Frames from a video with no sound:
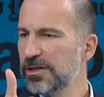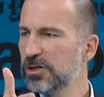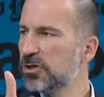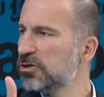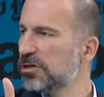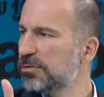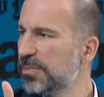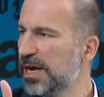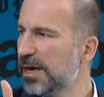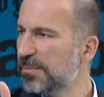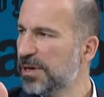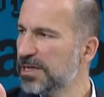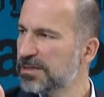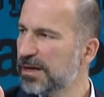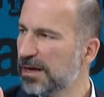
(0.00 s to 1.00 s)
good or bad
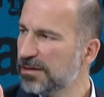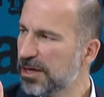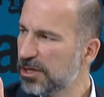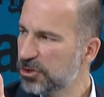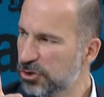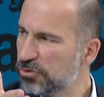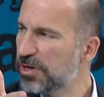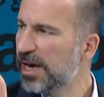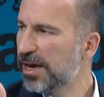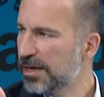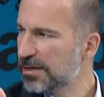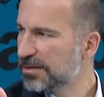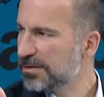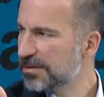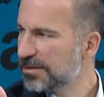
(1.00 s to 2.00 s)
based on today,
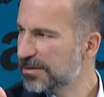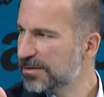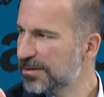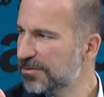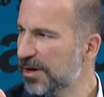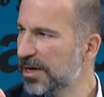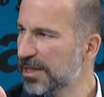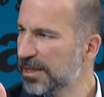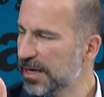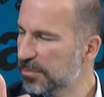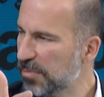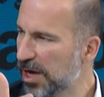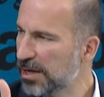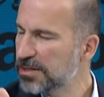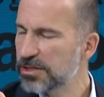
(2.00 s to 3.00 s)
right? Like,
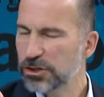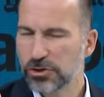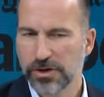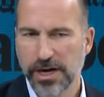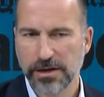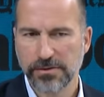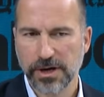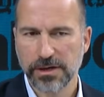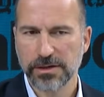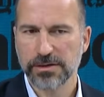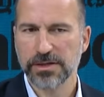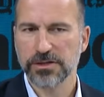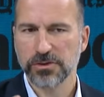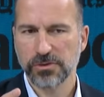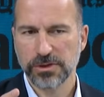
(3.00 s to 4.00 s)
Masa's track record
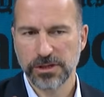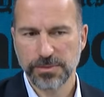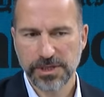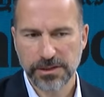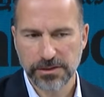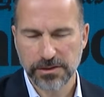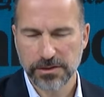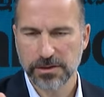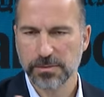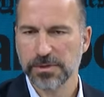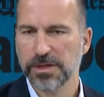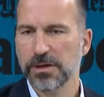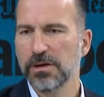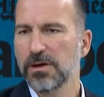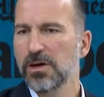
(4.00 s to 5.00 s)
is going to be
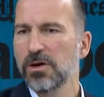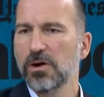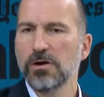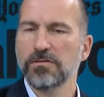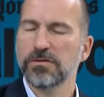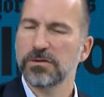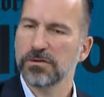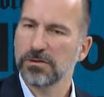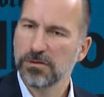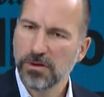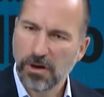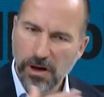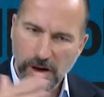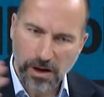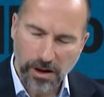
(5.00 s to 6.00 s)
determined over a
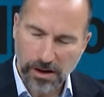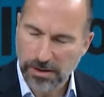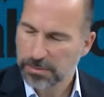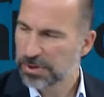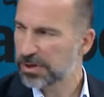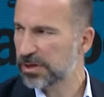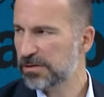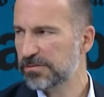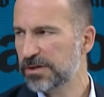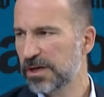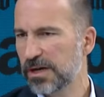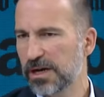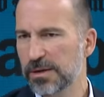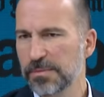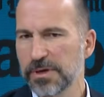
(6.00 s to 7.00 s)
long period of
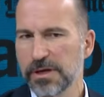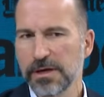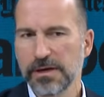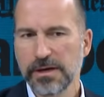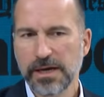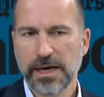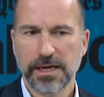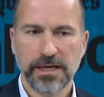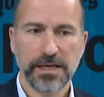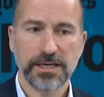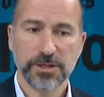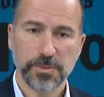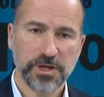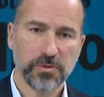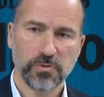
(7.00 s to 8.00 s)
time, and he has
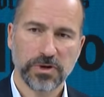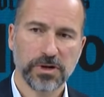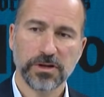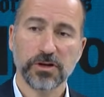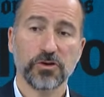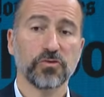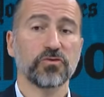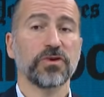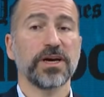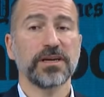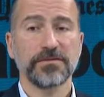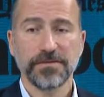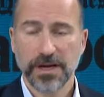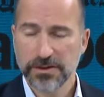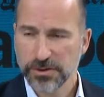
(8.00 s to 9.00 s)
been one of the great
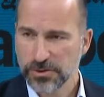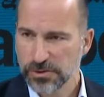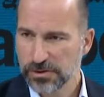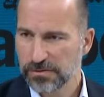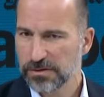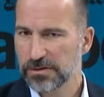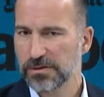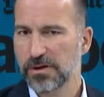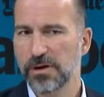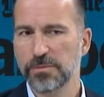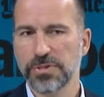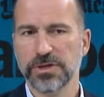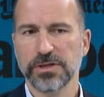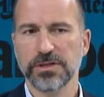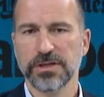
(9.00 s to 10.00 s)
investors over a long
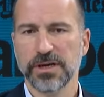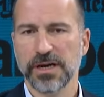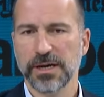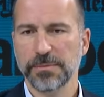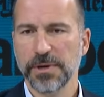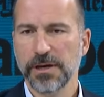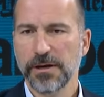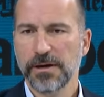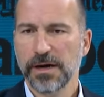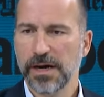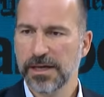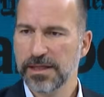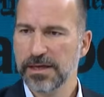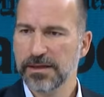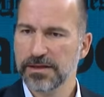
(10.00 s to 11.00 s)
period of time. I
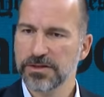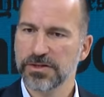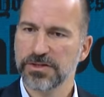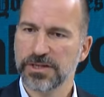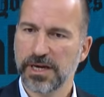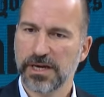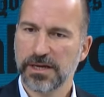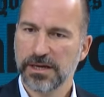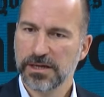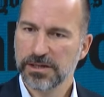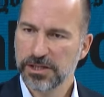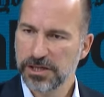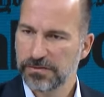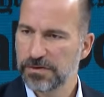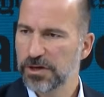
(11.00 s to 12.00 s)
think this is a
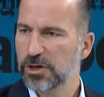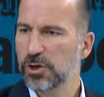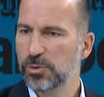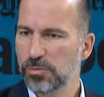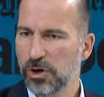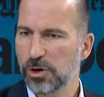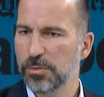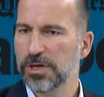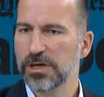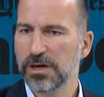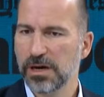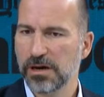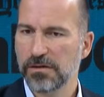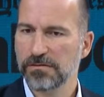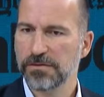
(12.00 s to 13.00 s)
difficult moment
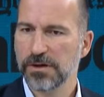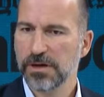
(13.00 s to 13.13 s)
of